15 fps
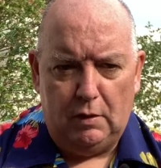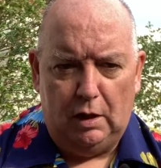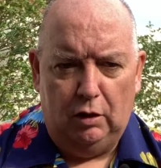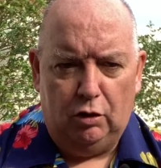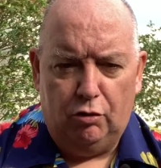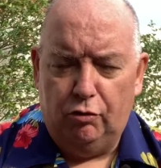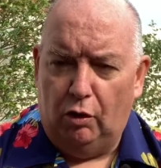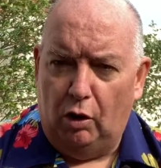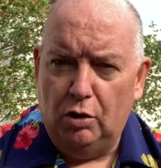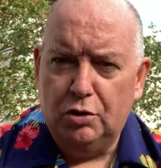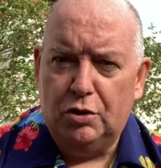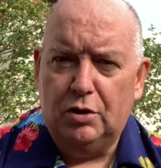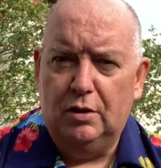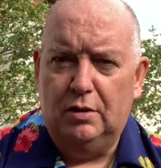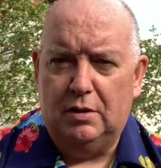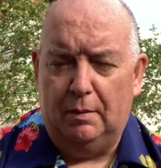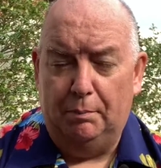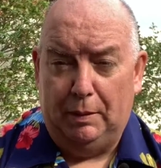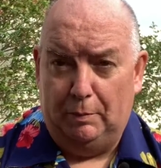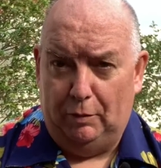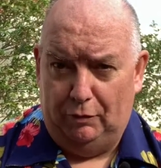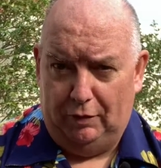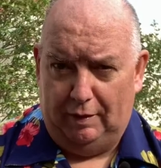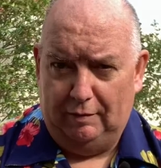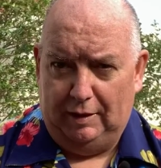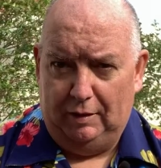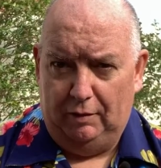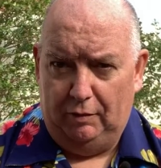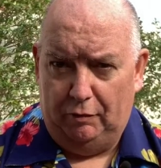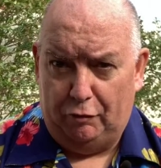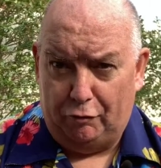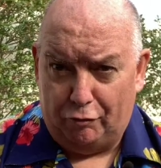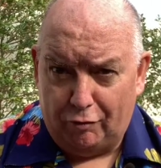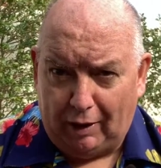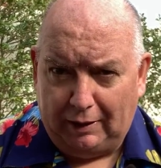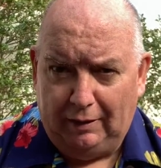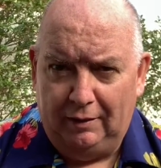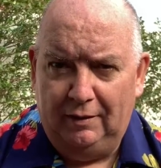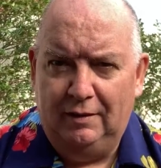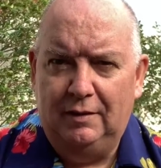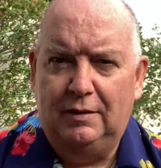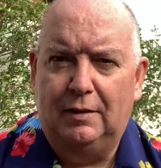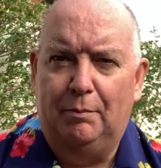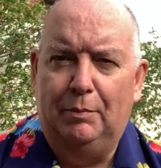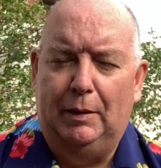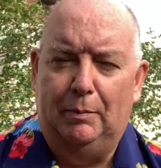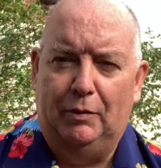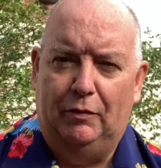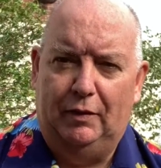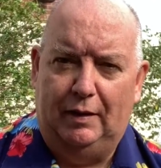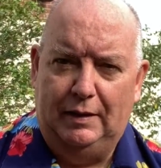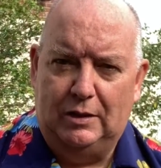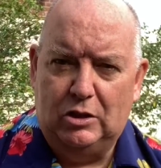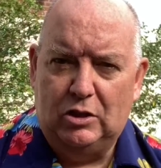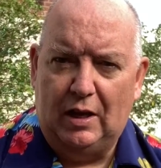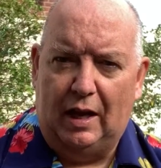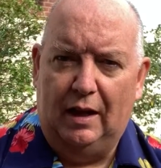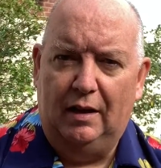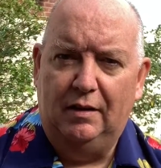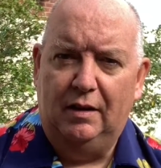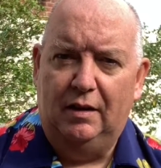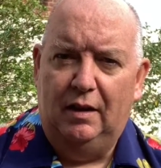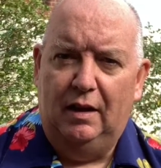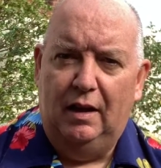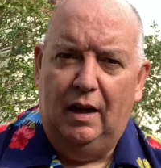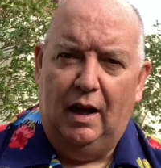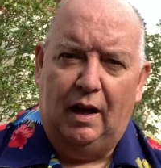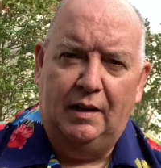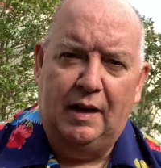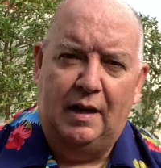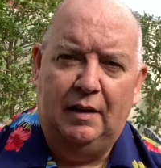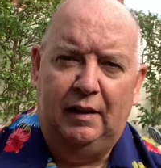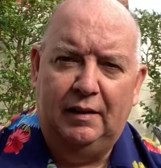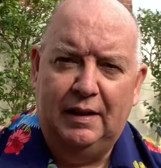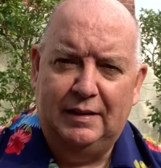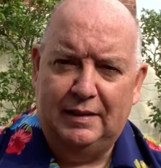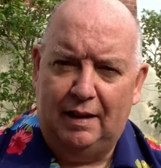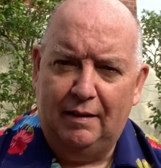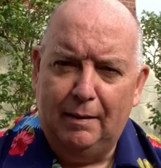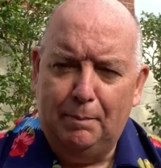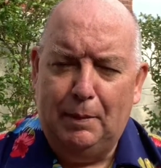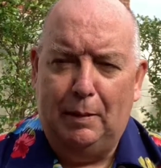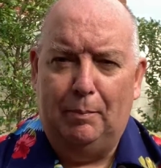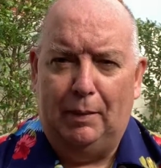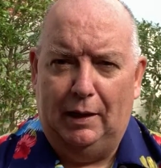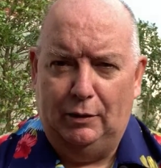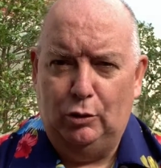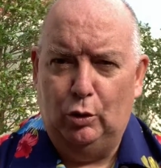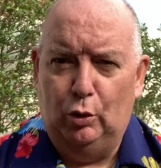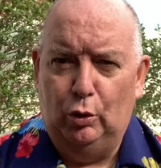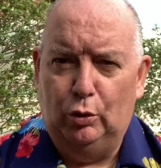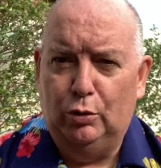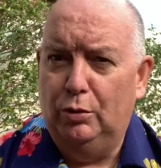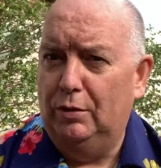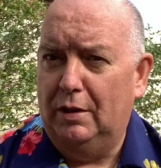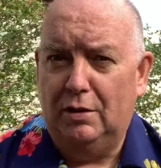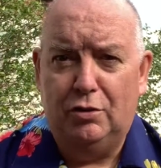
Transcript: cross, some people are very frightened, some people are very sad, and then there's other people I talk to that's